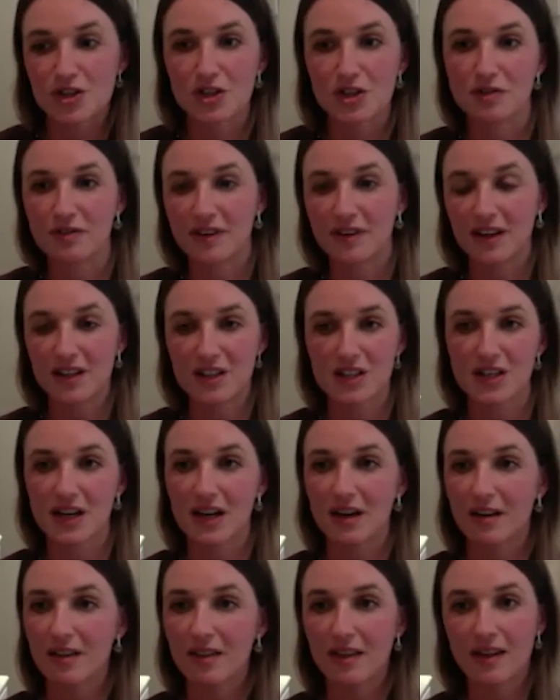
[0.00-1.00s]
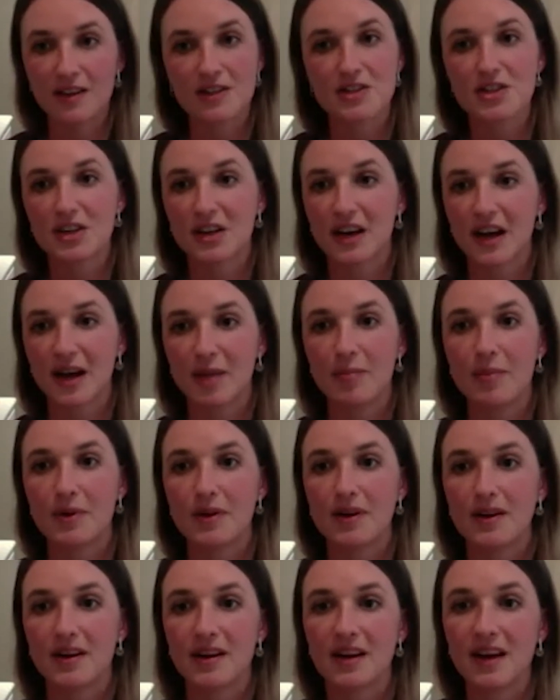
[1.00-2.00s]
function, how things should
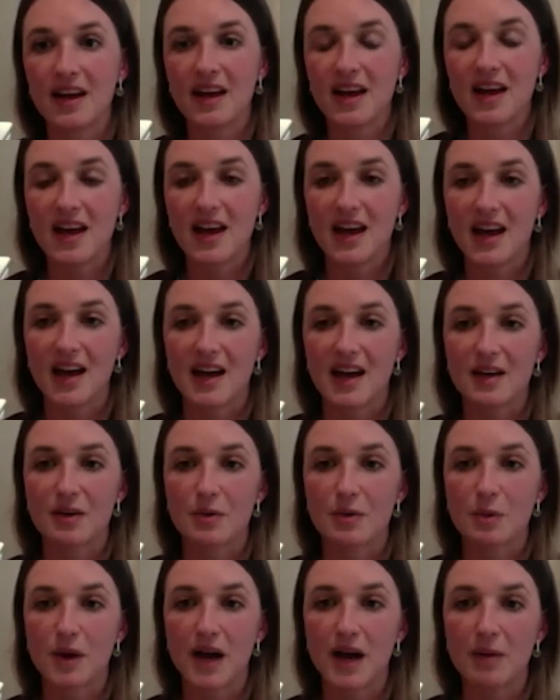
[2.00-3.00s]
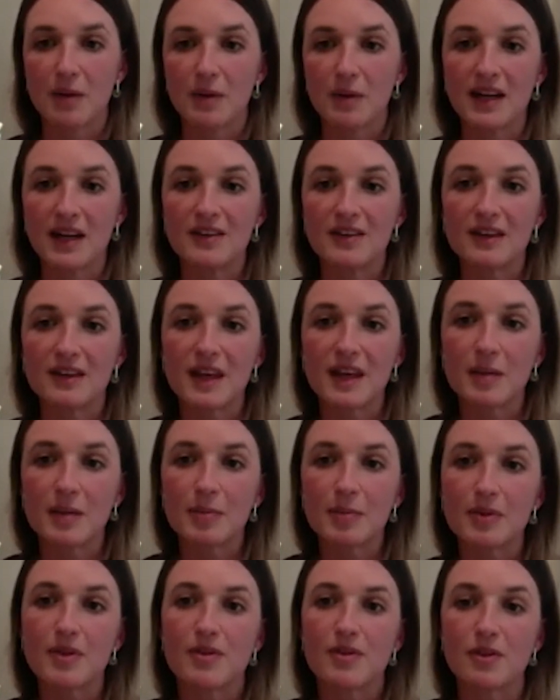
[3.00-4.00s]
happen, and why we need to keep
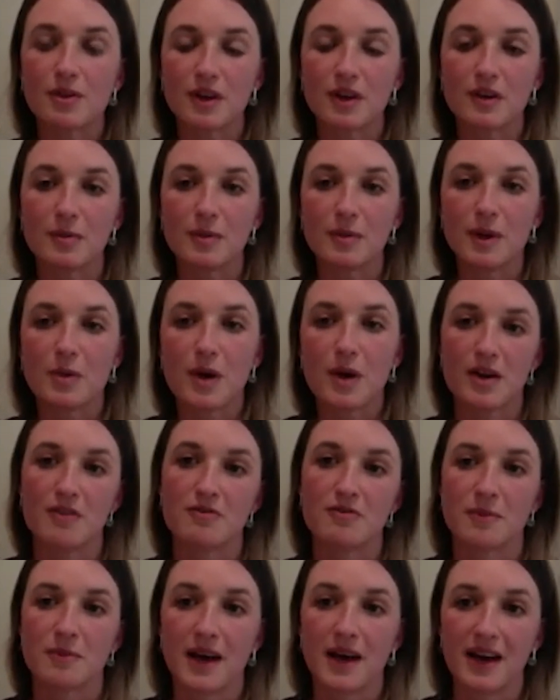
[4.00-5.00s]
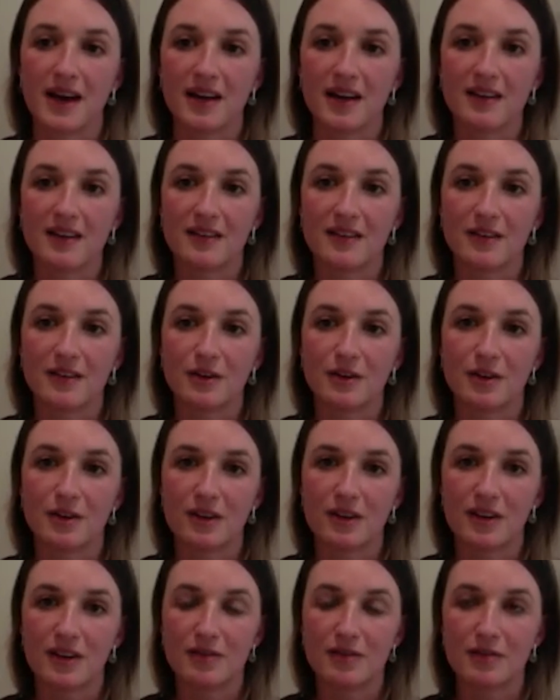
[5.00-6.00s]
pursuing to be one of mind. In
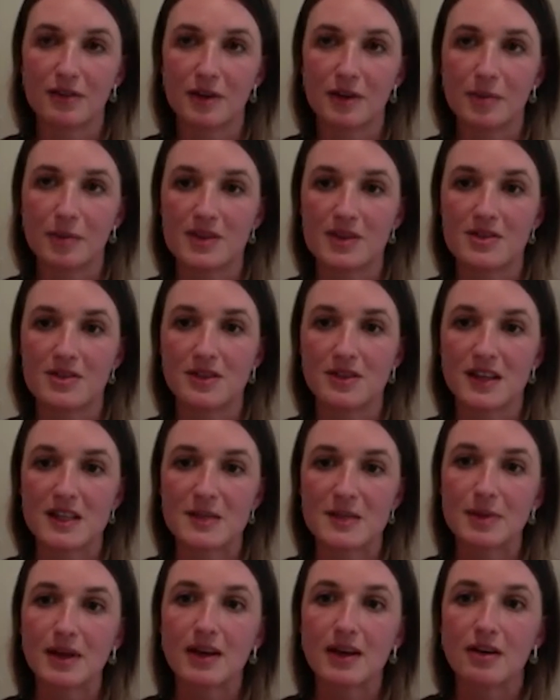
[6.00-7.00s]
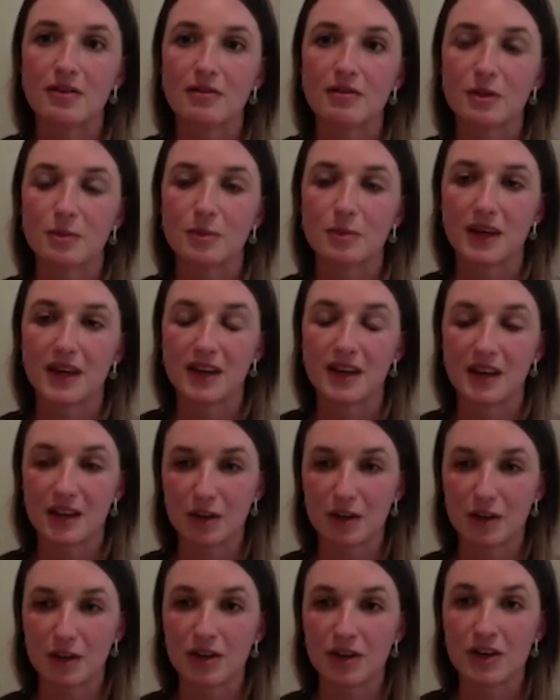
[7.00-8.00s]
Philippians 2, they speak of being
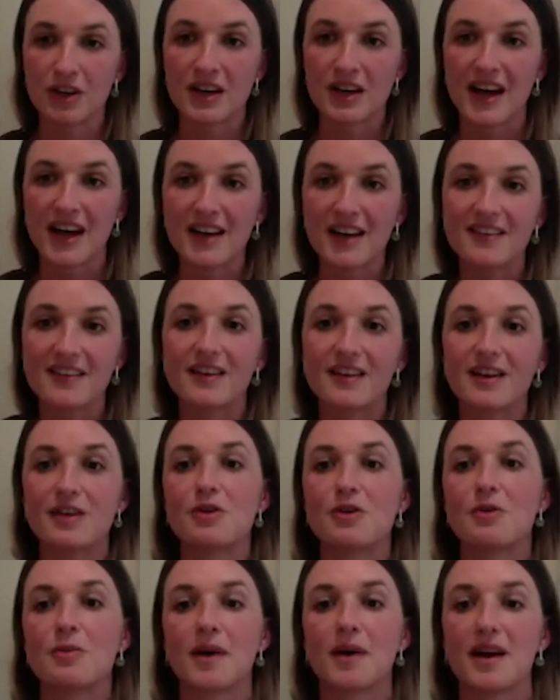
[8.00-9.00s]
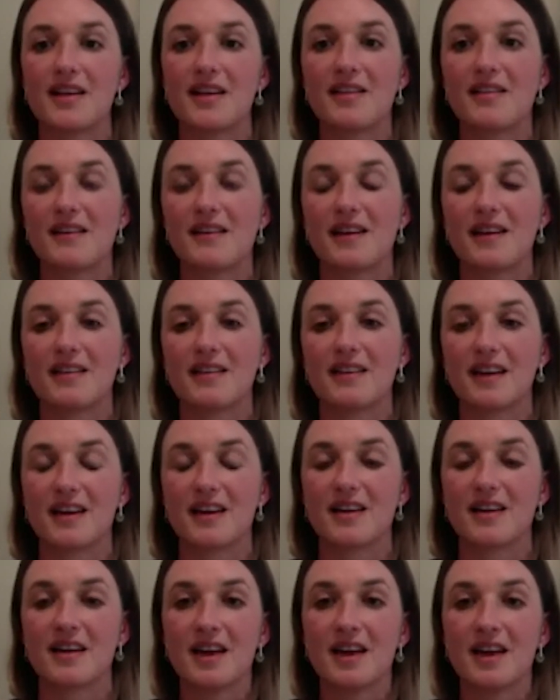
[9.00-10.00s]
united in your mindset,
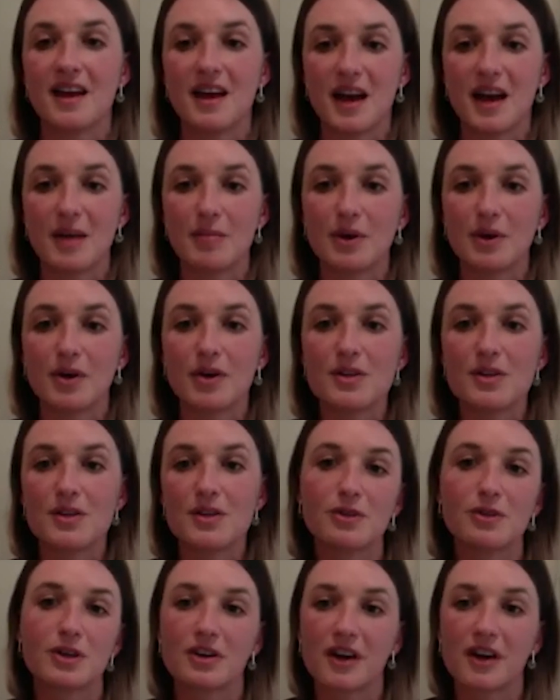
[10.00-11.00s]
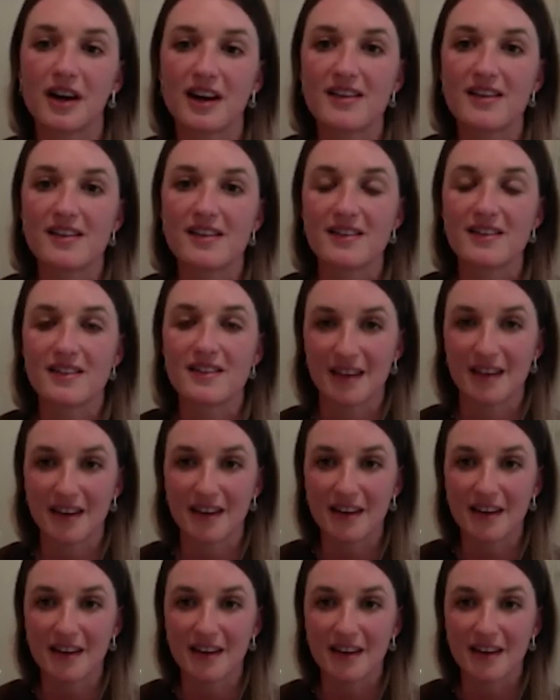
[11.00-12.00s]
and because of what Christ has
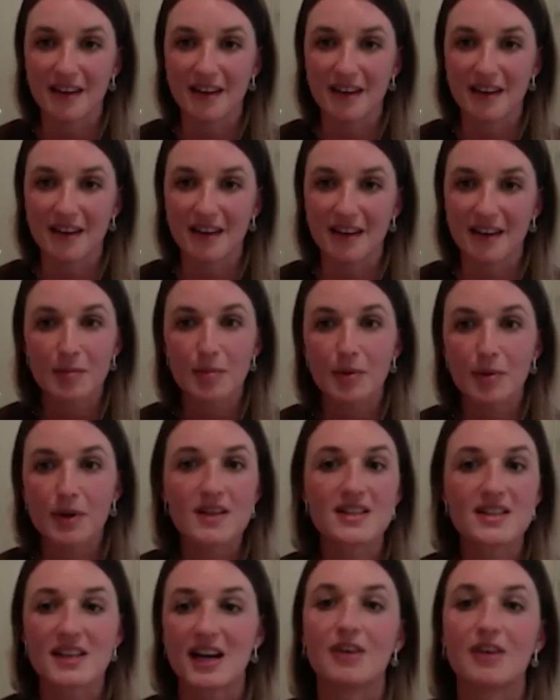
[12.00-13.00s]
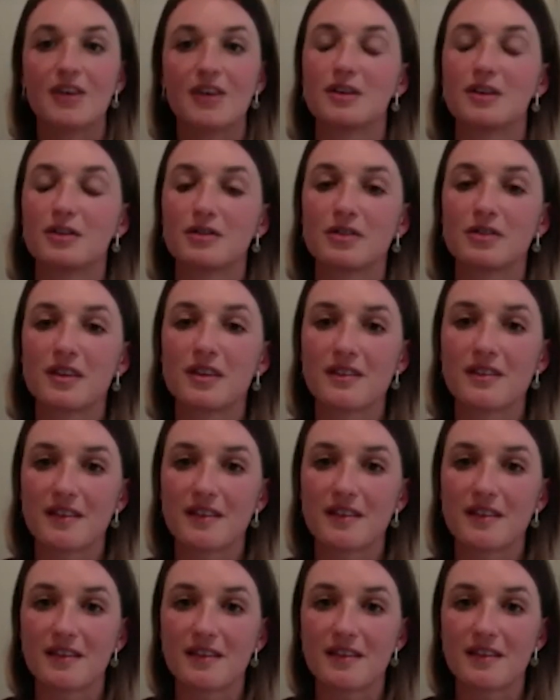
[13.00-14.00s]
done, and put aside your
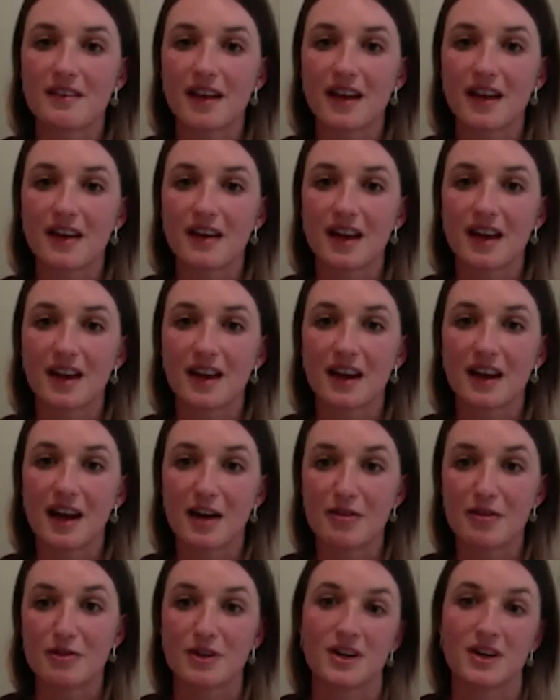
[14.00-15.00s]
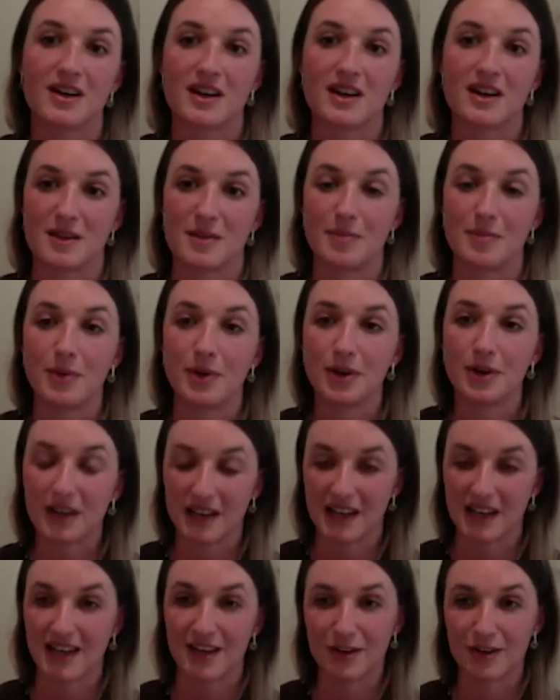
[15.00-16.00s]
differences and love one another
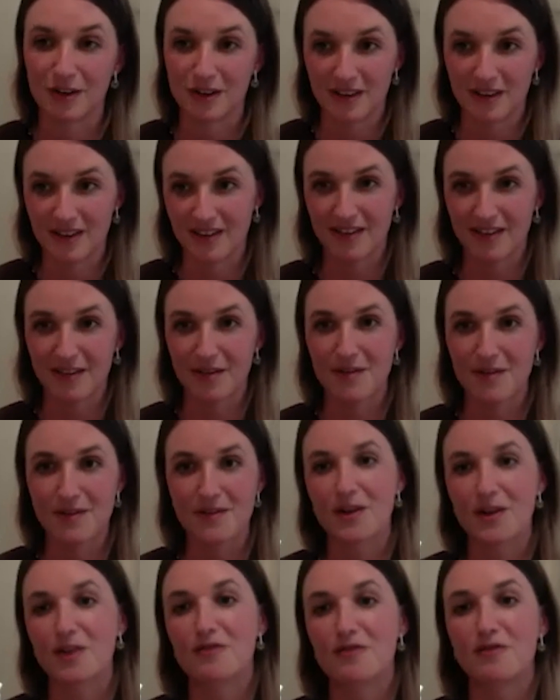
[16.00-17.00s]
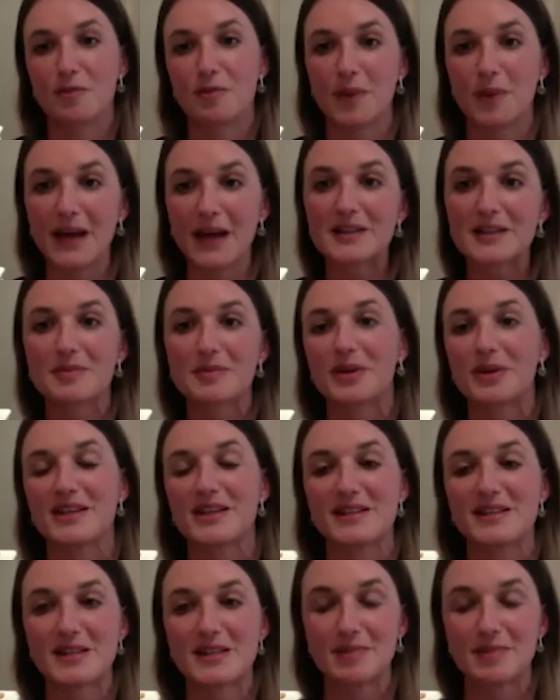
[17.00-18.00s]
purely. It's not verbatim what it
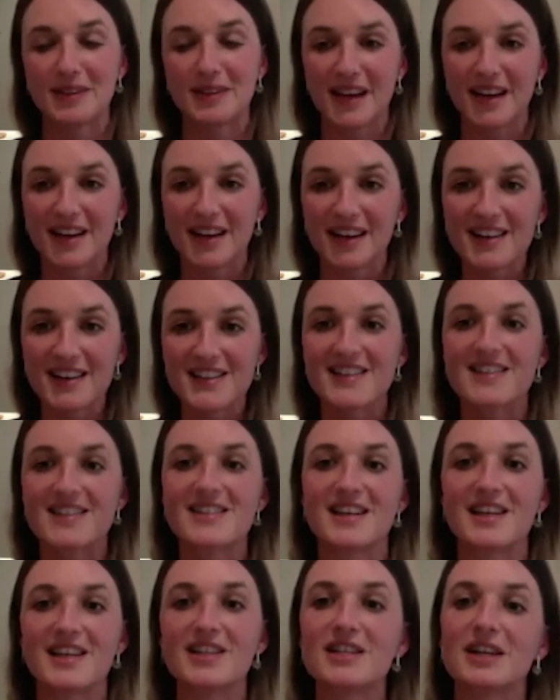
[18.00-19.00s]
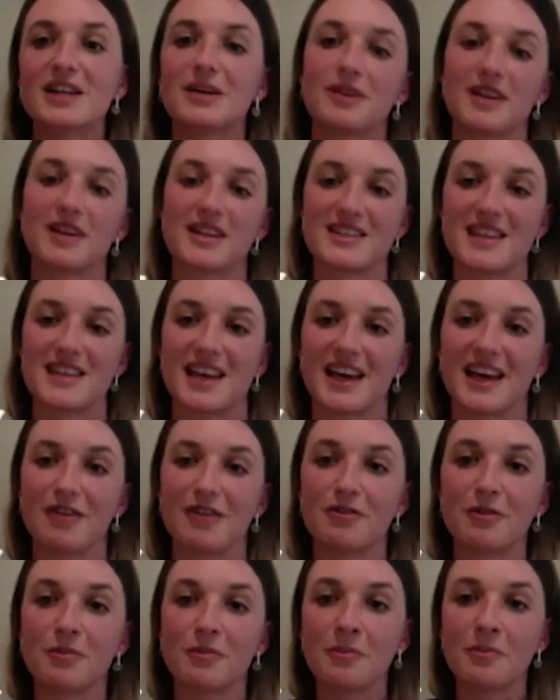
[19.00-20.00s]
says, but that is essentially what it's saying. And
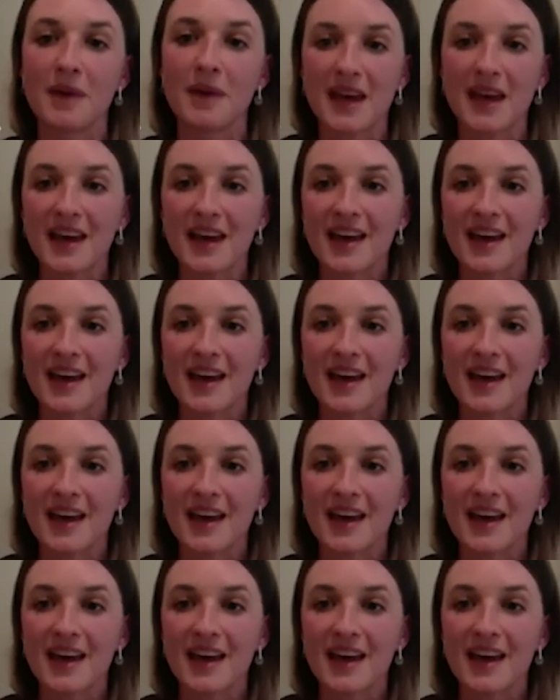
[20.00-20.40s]
for me,